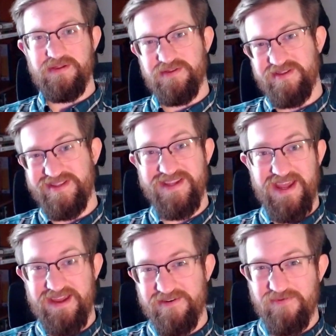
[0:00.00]

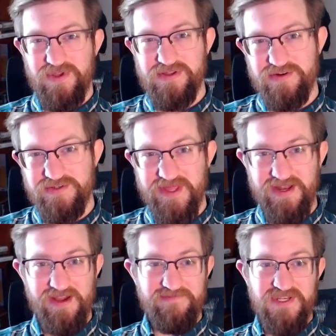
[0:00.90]
day of research that
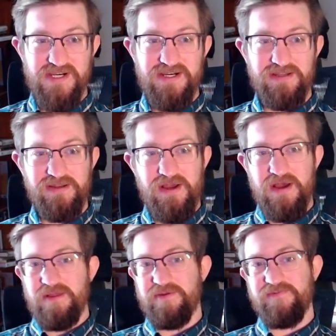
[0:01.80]
I've done.
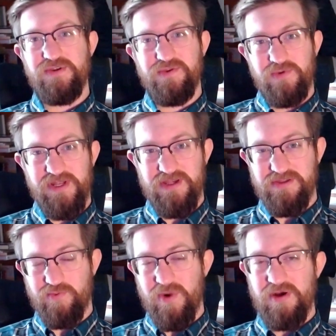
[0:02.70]
The first one is
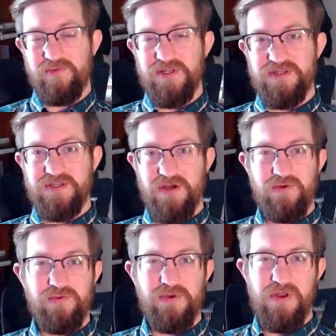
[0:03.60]
while we
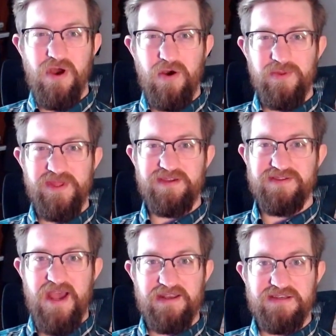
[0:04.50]
don't know the
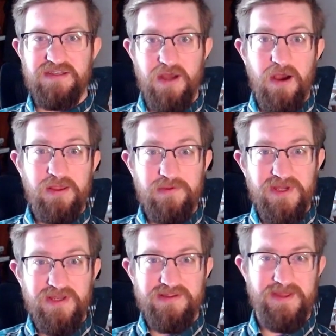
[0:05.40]
exact
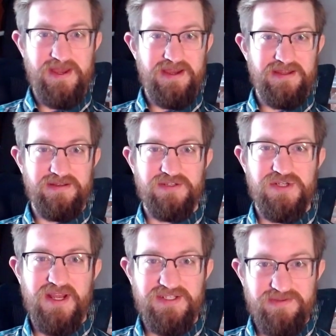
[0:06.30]
documents that
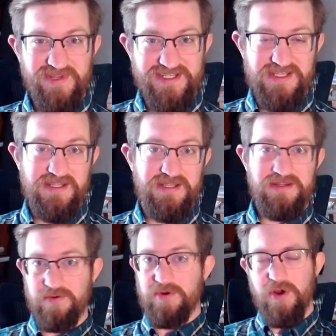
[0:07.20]

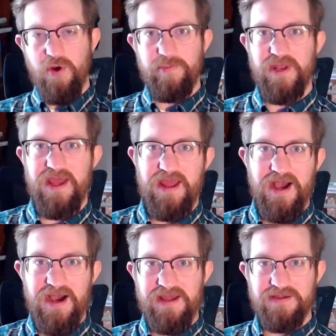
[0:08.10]
ChatGPT or
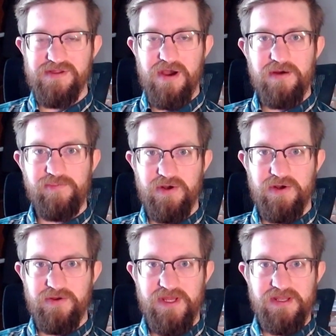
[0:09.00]
OpenAI has
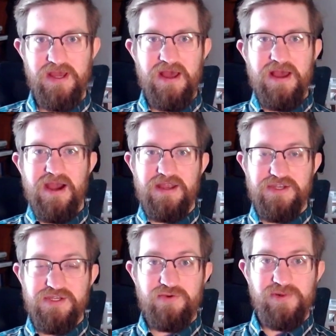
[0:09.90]
uploaded, I
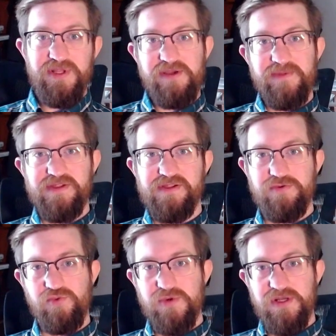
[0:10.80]
do believe this is a
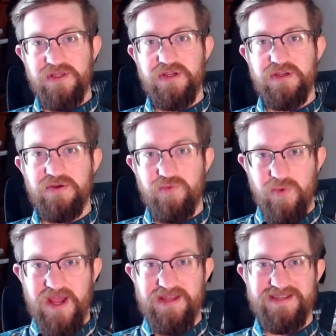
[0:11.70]
really good
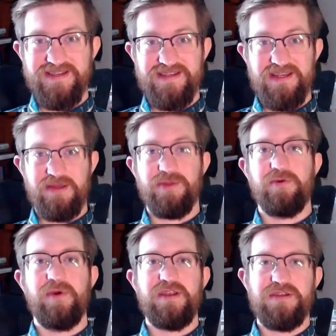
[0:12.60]
way to dig
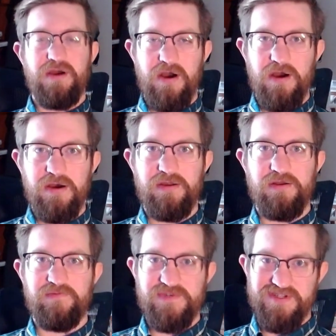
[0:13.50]
through a ton
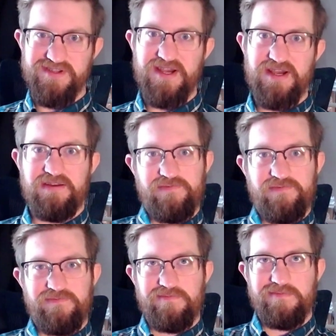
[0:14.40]
of just kind of
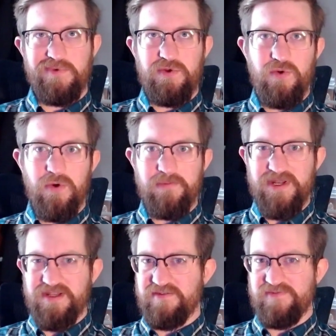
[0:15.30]

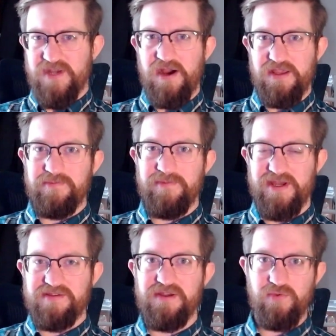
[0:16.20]
normative
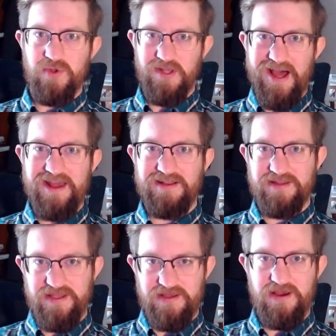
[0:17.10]
documents that were
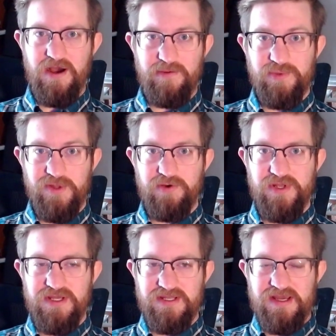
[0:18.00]
likely
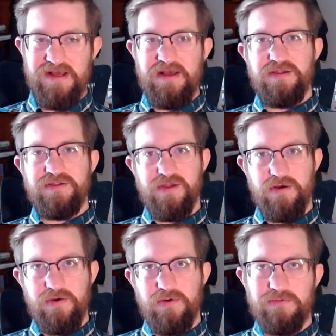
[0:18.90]
uploaded.
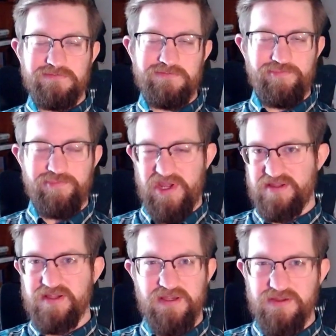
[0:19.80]
So,
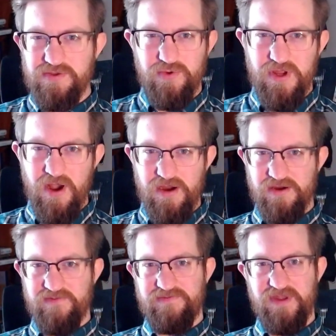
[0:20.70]
basic
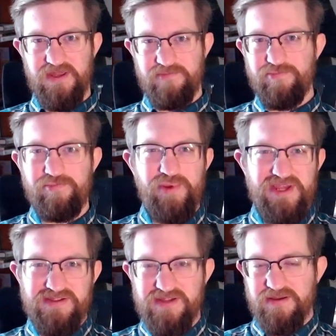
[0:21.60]
historiography,
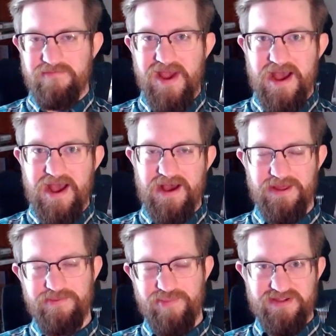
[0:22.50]
basic
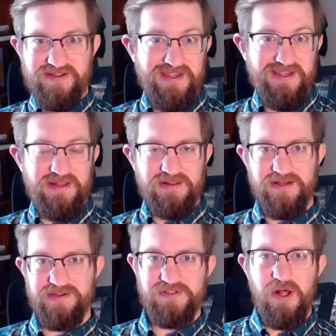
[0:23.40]
math, basic
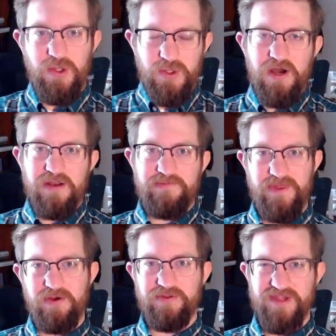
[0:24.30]
English, a lot of
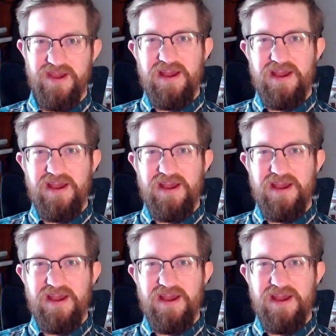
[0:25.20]
those